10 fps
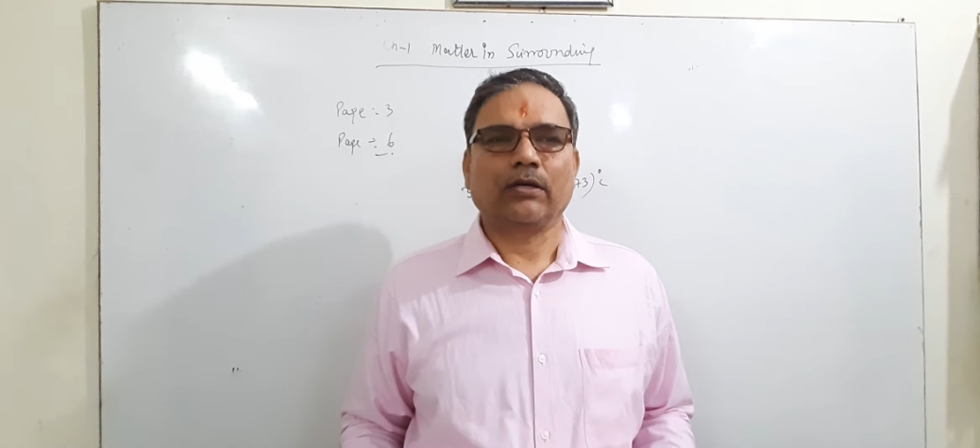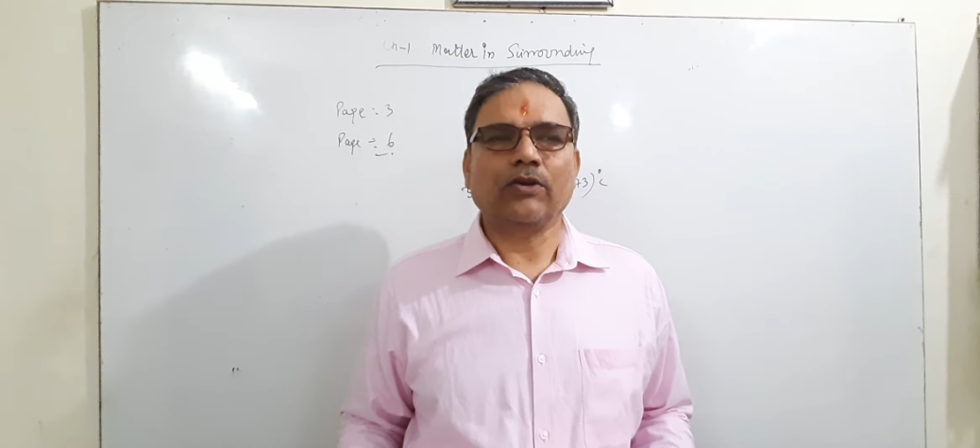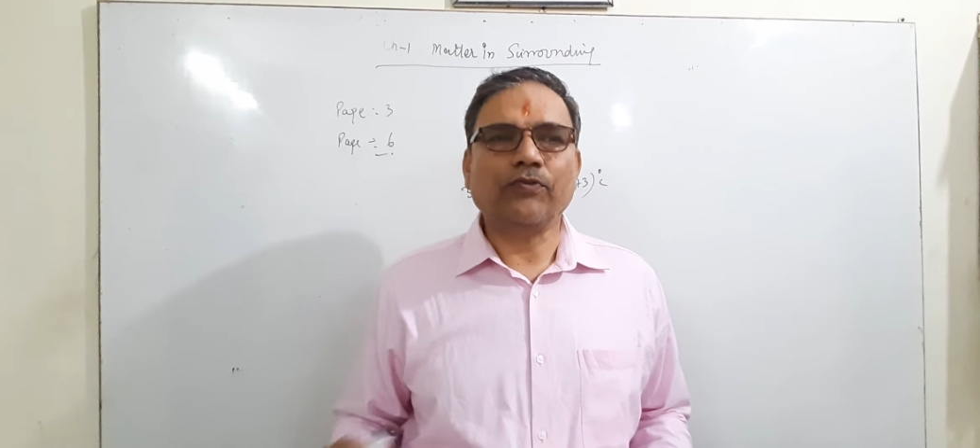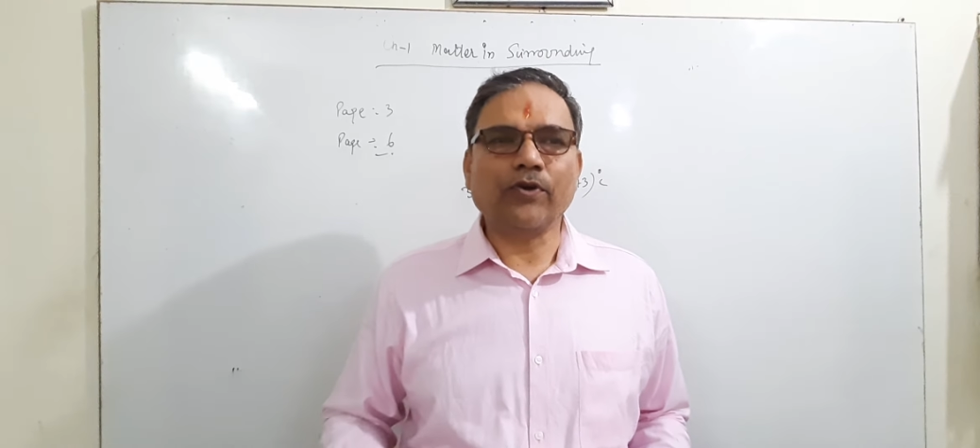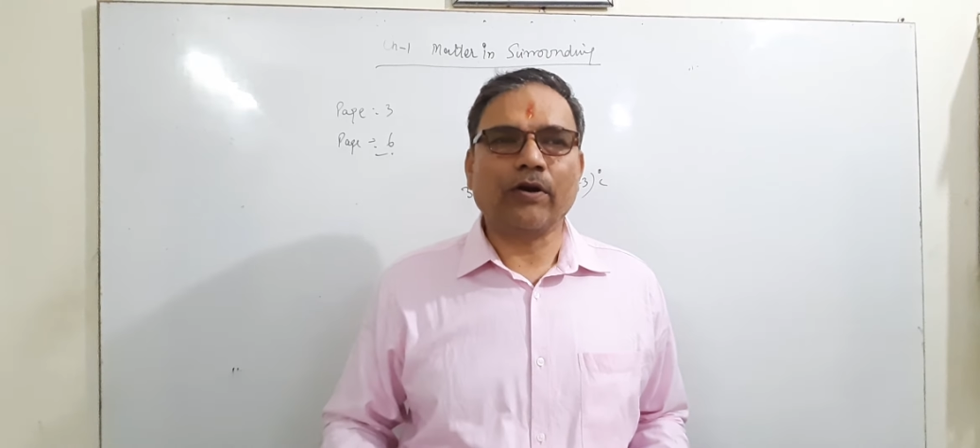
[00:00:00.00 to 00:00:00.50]

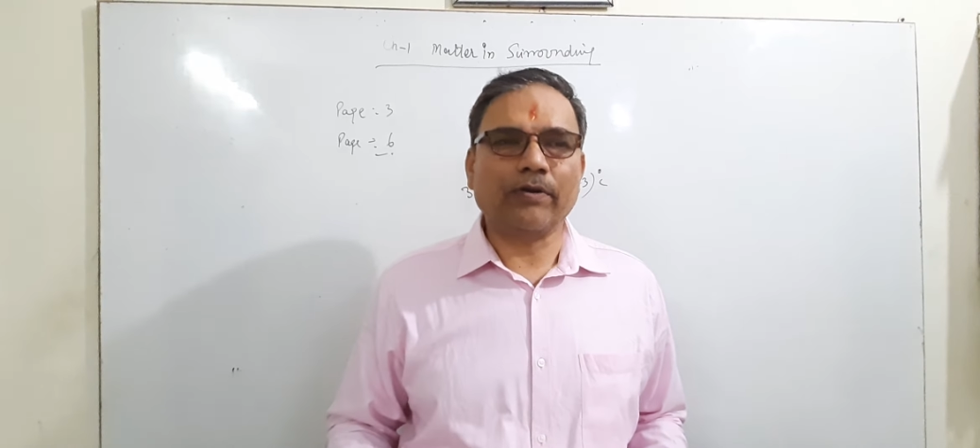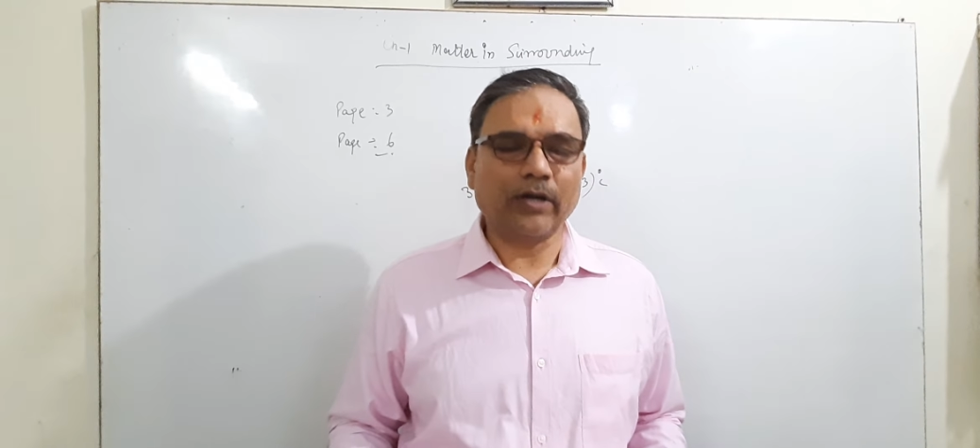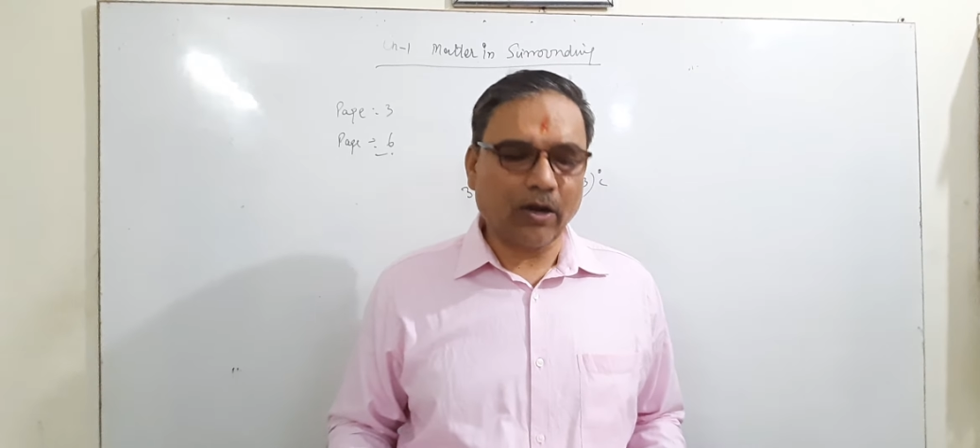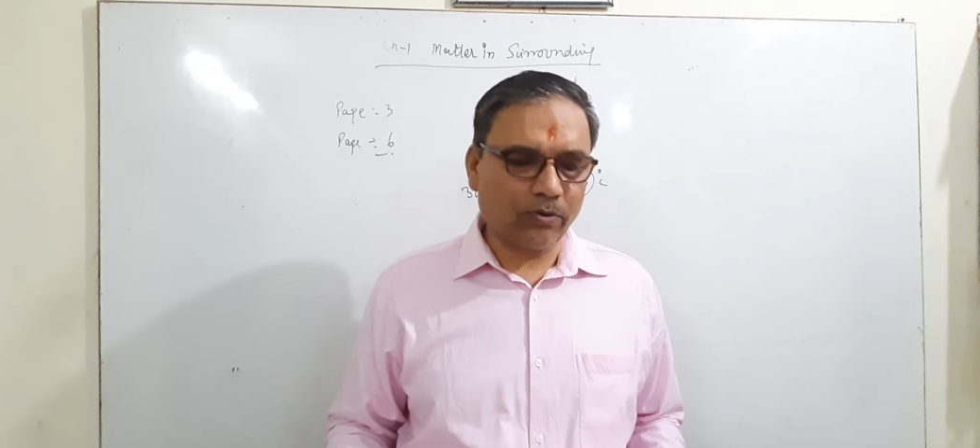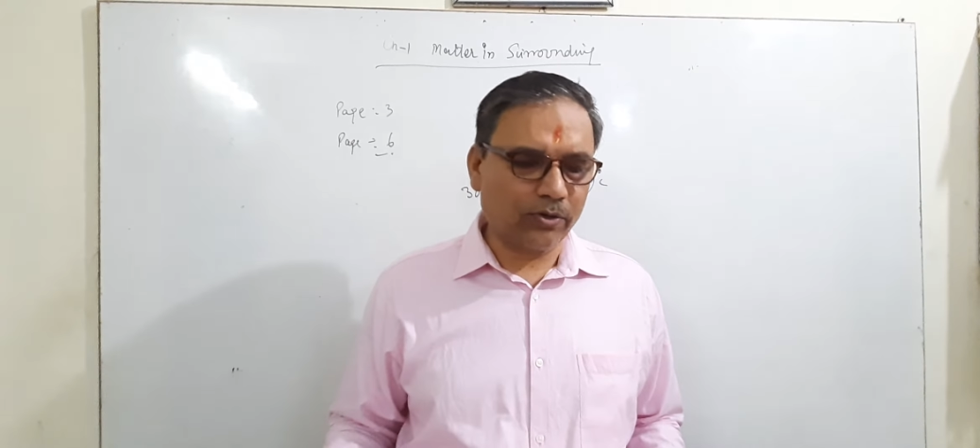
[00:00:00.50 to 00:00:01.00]
If you have any
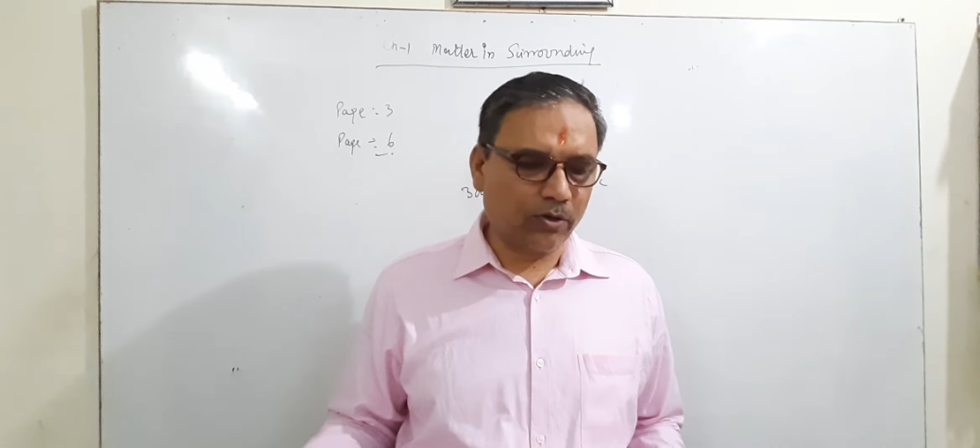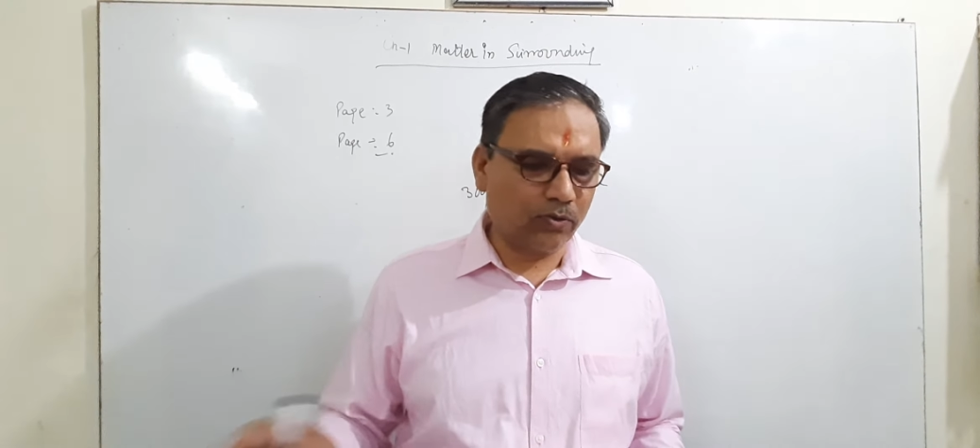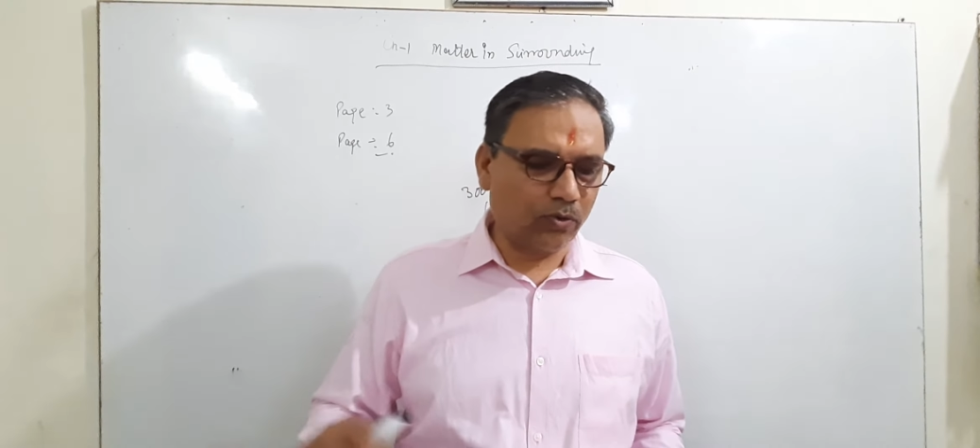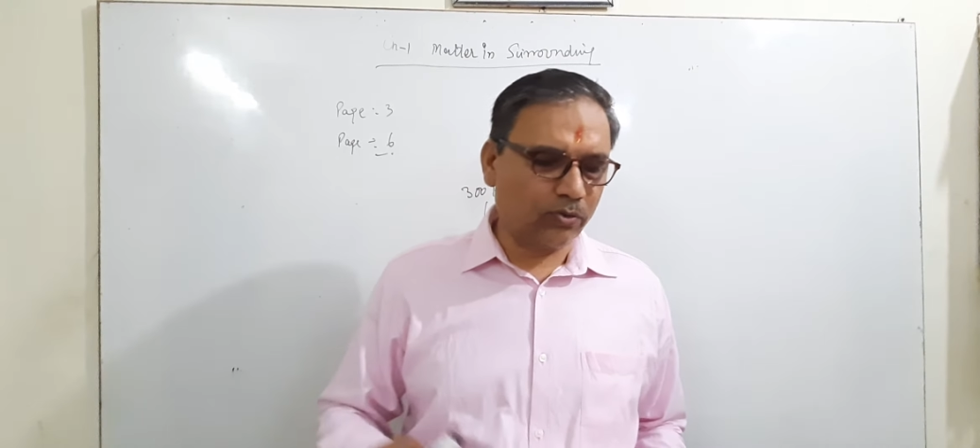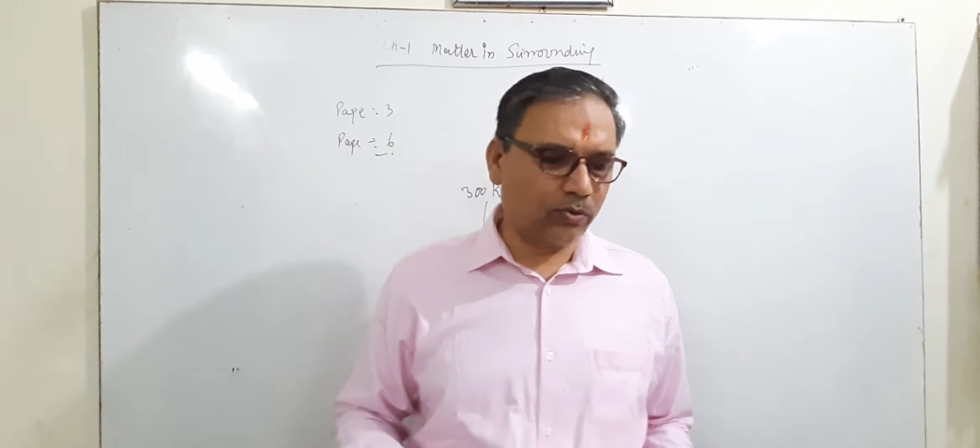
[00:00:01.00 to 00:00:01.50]
doubt, you have
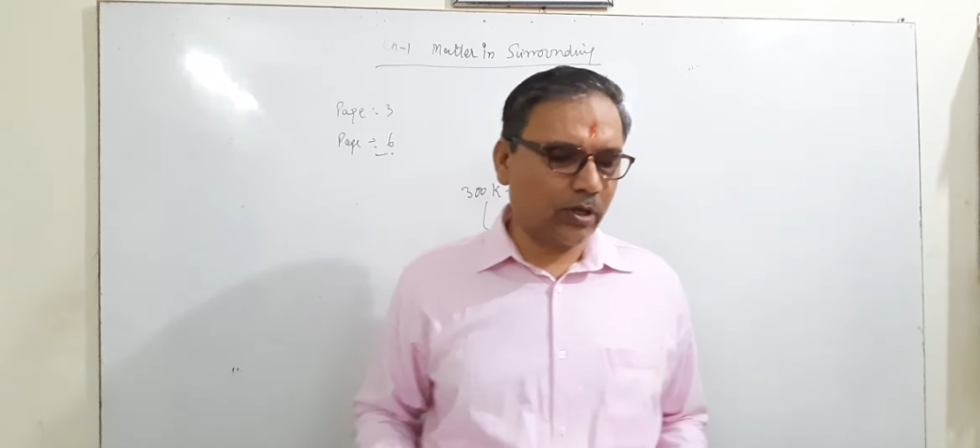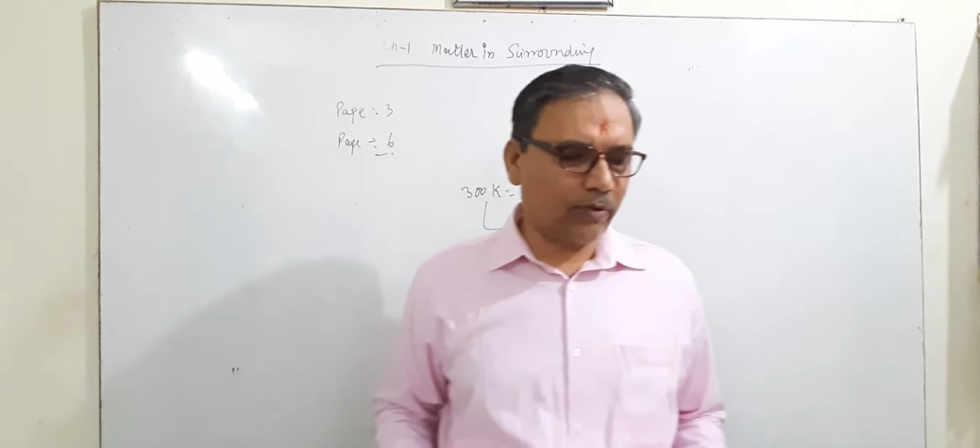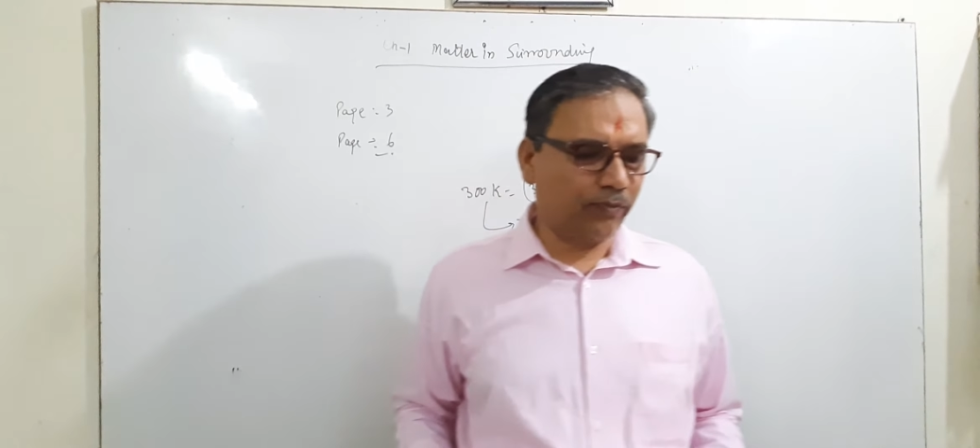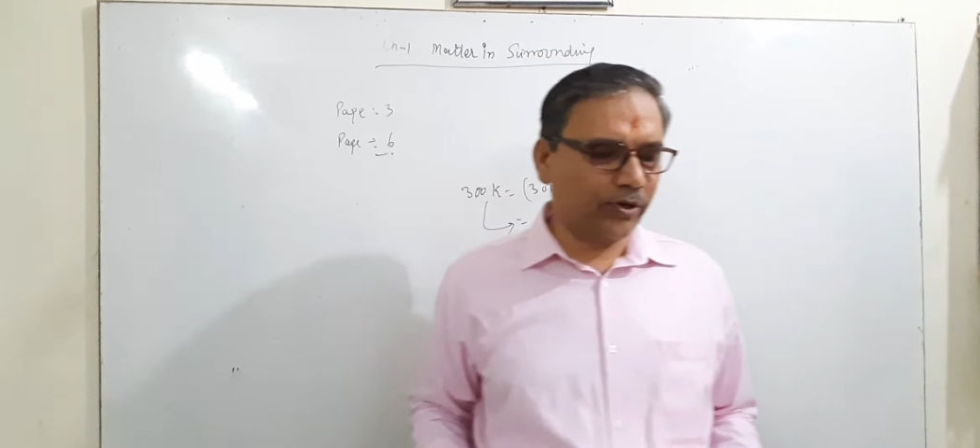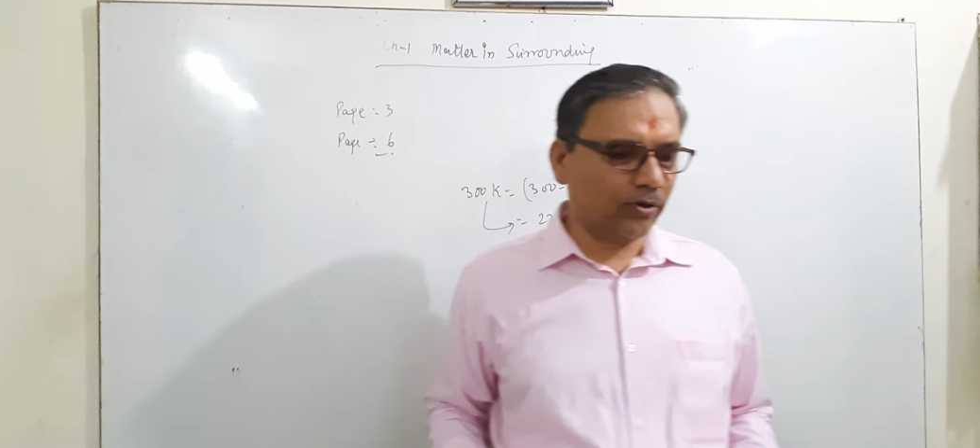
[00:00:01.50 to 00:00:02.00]
to go through
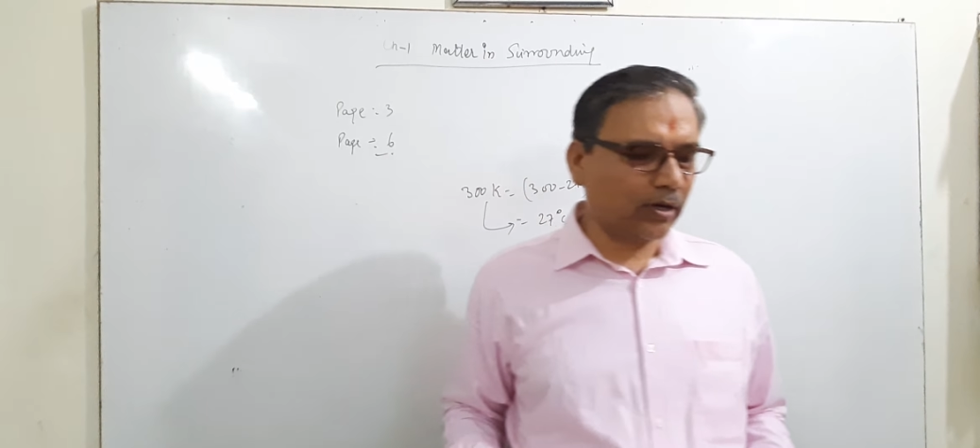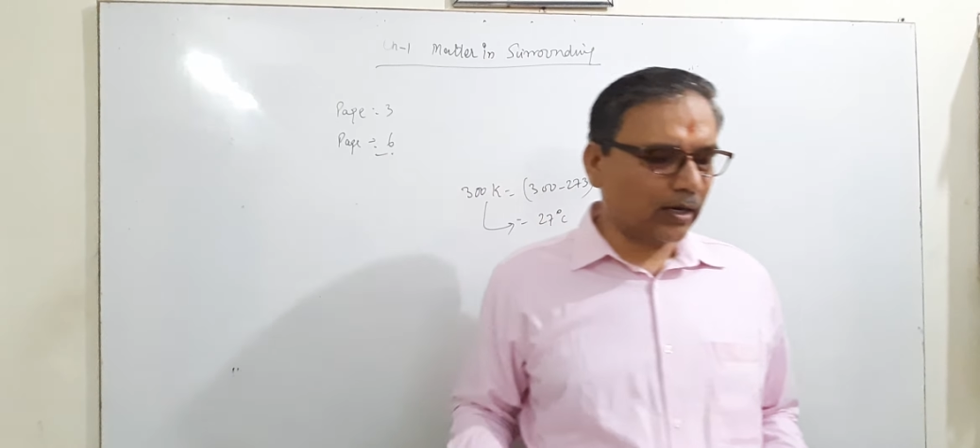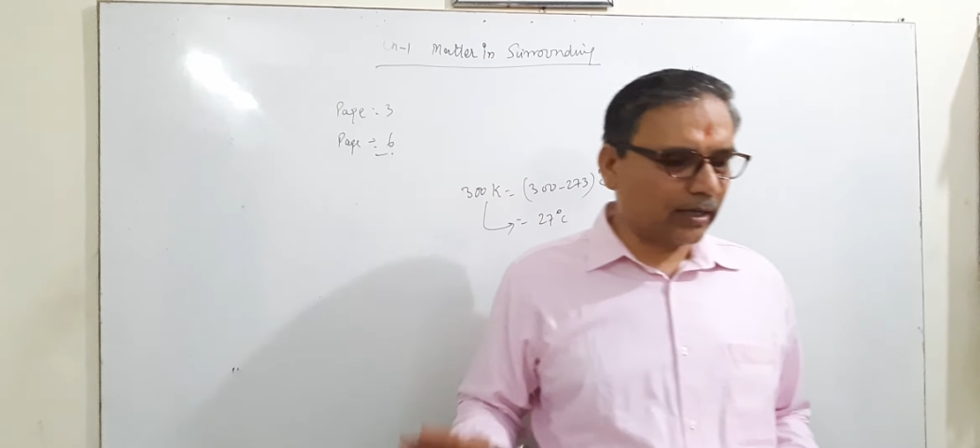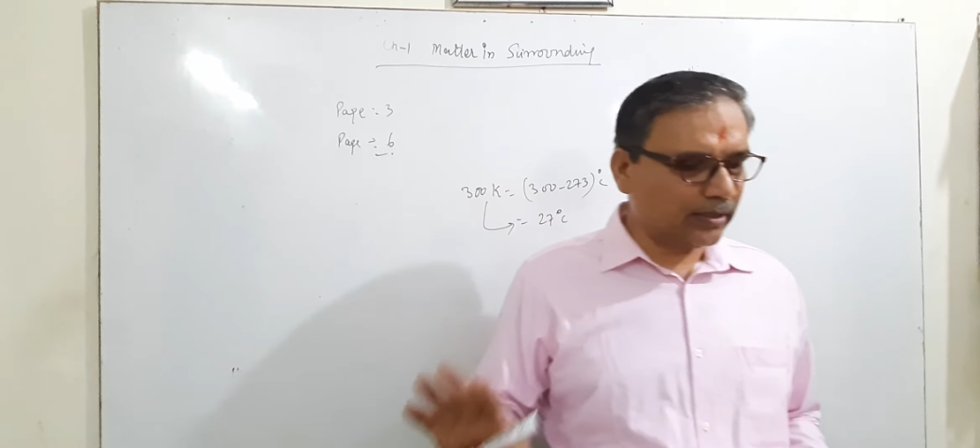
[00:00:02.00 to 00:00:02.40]
the video.